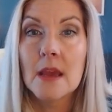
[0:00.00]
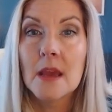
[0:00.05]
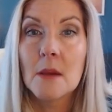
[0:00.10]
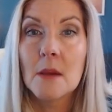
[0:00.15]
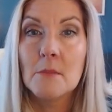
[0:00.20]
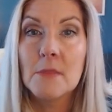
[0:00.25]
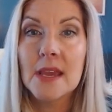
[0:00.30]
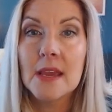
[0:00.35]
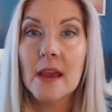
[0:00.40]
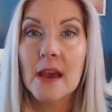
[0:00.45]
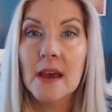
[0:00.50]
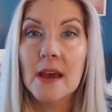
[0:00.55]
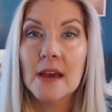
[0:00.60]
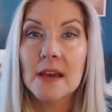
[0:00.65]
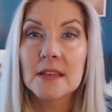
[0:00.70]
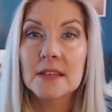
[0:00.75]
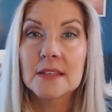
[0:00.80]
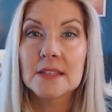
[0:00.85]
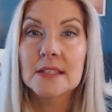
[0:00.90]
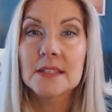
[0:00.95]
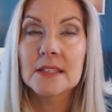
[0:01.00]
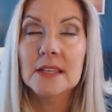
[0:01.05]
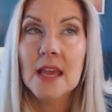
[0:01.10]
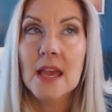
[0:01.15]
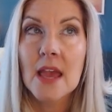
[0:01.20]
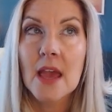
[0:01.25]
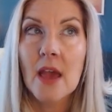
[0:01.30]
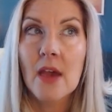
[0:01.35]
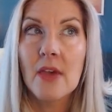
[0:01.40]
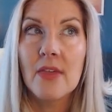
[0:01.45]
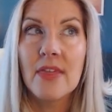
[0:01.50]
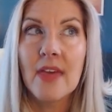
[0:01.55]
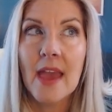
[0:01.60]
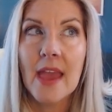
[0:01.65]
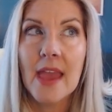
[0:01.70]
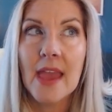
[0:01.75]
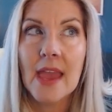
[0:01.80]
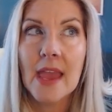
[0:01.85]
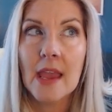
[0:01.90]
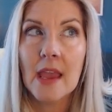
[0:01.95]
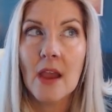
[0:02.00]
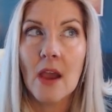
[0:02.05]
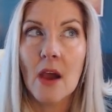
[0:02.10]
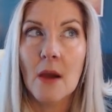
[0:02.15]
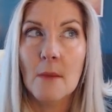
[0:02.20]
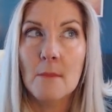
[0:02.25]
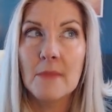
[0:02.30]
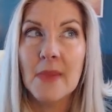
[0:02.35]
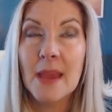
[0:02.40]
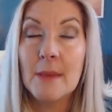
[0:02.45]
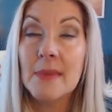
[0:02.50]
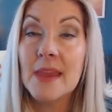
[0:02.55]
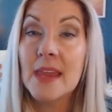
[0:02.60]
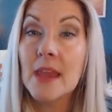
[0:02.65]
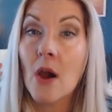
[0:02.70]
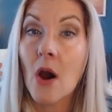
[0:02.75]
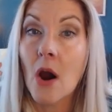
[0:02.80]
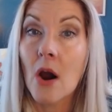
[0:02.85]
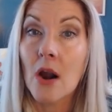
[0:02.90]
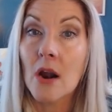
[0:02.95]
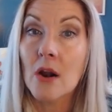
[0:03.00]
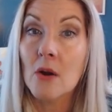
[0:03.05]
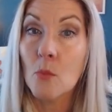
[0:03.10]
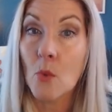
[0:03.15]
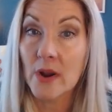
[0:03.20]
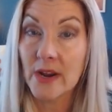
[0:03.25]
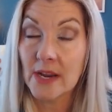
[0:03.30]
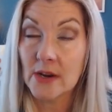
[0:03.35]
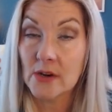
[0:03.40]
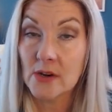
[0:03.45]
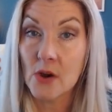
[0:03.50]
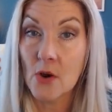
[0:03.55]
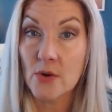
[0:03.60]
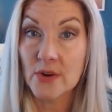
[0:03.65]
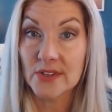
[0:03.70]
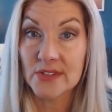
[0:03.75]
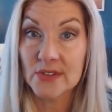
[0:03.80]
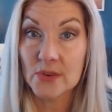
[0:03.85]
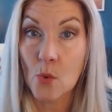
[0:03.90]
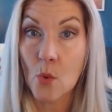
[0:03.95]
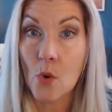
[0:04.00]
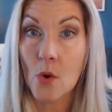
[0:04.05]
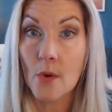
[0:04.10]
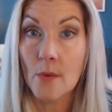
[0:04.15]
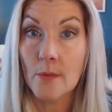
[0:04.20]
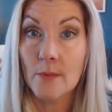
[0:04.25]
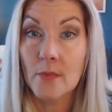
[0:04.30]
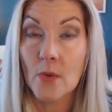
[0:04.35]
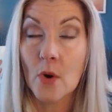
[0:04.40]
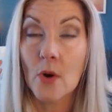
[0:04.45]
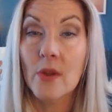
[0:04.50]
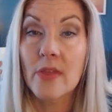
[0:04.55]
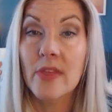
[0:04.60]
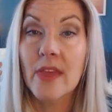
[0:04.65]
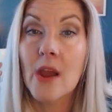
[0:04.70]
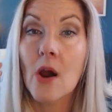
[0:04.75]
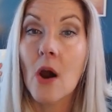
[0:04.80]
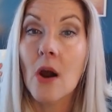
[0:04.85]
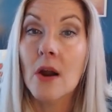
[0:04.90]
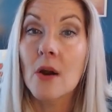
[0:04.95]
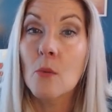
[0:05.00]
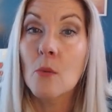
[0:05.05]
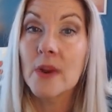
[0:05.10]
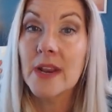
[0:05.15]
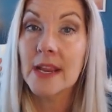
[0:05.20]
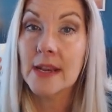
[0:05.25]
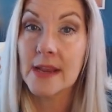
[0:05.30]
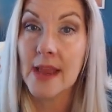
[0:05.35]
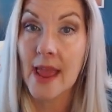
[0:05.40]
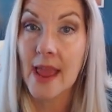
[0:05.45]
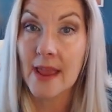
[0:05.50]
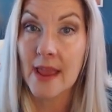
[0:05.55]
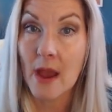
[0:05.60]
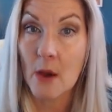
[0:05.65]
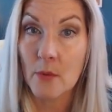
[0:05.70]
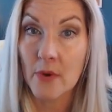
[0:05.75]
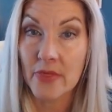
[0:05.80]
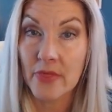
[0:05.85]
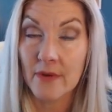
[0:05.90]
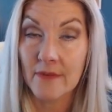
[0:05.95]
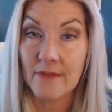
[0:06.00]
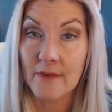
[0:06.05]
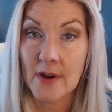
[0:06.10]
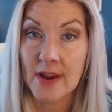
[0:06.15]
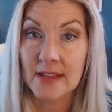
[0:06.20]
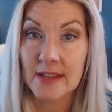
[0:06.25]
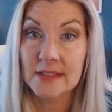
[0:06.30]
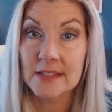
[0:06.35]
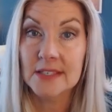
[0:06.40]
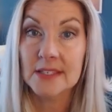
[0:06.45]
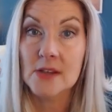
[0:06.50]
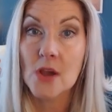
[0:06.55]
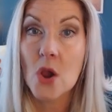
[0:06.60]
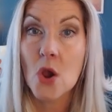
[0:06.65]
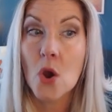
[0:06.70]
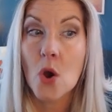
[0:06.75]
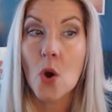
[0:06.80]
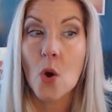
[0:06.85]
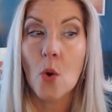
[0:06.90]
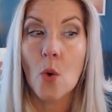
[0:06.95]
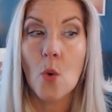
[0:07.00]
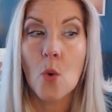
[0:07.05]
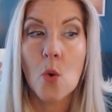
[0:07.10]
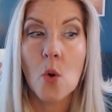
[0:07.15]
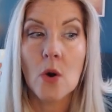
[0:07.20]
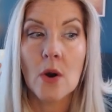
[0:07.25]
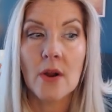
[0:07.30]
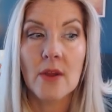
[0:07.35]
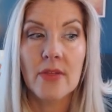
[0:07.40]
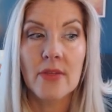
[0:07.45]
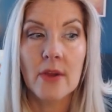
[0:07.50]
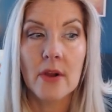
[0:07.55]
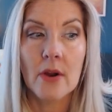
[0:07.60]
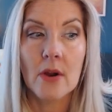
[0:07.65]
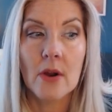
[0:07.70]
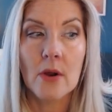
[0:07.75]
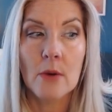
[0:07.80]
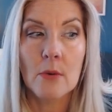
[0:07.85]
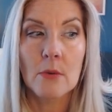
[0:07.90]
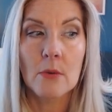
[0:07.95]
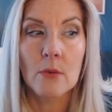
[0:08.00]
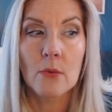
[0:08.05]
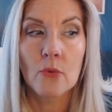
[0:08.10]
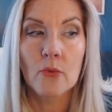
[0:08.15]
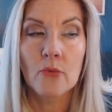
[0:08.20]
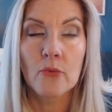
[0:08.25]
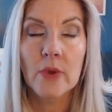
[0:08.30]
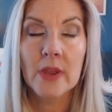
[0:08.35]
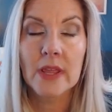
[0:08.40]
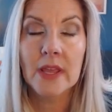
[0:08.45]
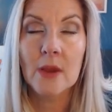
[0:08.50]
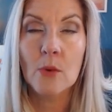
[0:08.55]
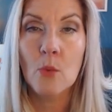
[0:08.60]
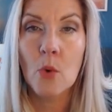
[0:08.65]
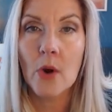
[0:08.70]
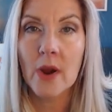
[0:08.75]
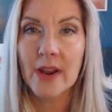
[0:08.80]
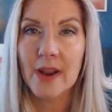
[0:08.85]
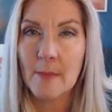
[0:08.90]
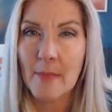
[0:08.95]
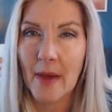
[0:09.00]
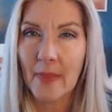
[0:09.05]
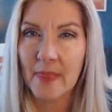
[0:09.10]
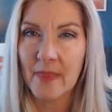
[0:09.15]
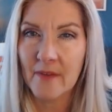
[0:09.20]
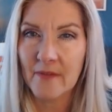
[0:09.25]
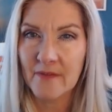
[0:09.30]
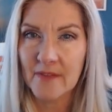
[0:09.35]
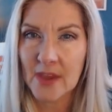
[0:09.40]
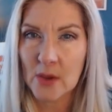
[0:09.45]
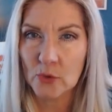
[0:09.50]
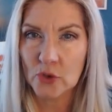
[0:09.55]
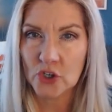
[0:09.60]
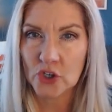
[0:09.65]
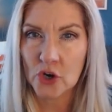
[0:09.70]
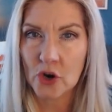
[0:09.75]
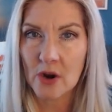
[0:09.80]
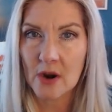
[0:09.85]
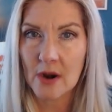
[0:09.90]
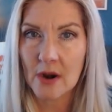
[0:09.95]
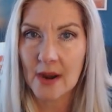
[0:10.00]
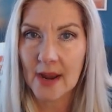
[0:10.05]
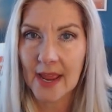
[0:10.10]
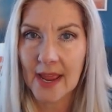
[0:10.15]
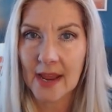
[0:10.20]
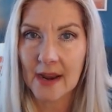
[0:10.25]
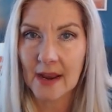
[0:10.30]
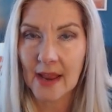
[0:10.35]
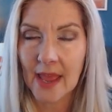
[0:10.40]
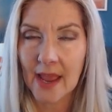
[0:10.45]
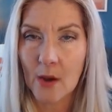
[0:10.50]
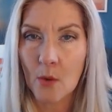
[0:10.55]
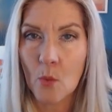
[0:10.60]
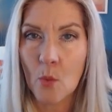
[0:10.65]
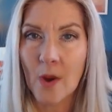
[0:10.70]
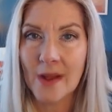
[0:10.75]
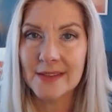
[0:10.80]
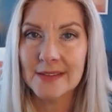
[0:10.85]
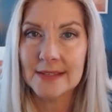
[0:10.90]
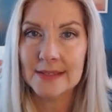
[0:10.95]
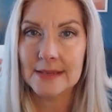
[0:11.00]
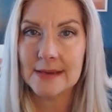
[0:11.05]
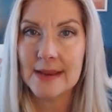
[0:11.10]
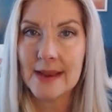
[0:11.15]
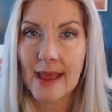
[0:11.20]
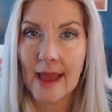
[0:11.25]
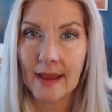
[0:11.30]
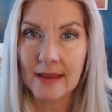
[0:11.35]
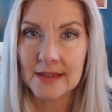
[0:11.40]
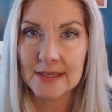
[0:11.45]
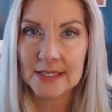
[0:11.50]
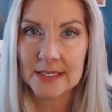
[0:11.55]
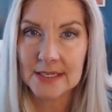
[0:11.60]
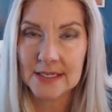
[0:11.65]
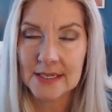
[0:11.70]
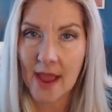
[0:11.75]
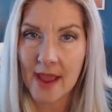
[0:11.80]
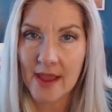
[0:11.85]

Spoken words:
because they maybe aren't wanting to go to school, or they aren't wanting to hang out with their friends, or they're really worried about the future and like what's next.